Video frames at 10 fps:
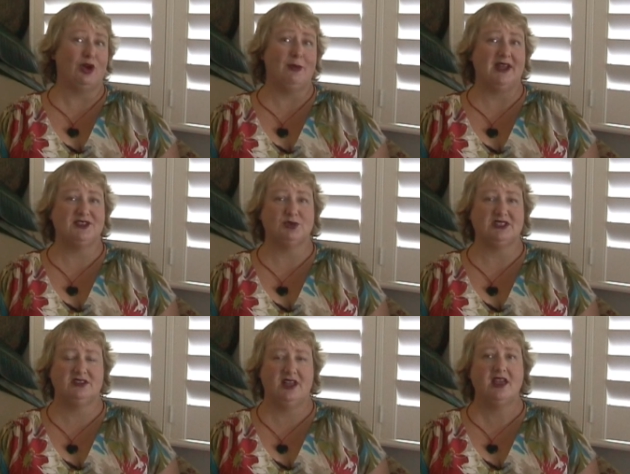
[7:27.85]
romance was
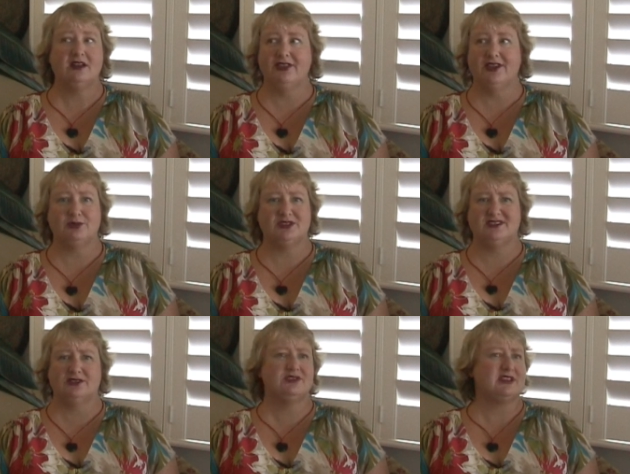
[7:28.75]
dead, I think it was
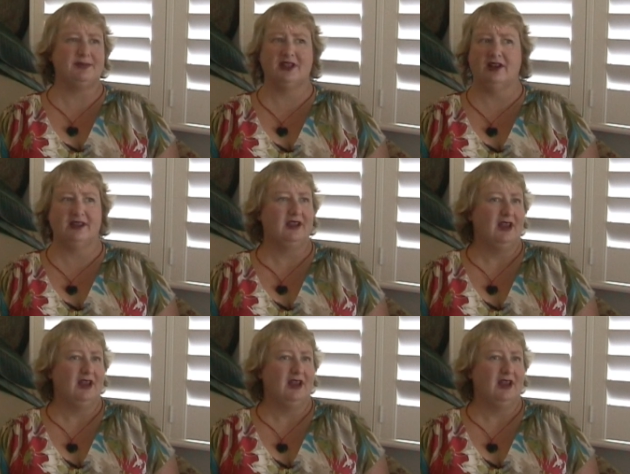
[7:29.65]
still something like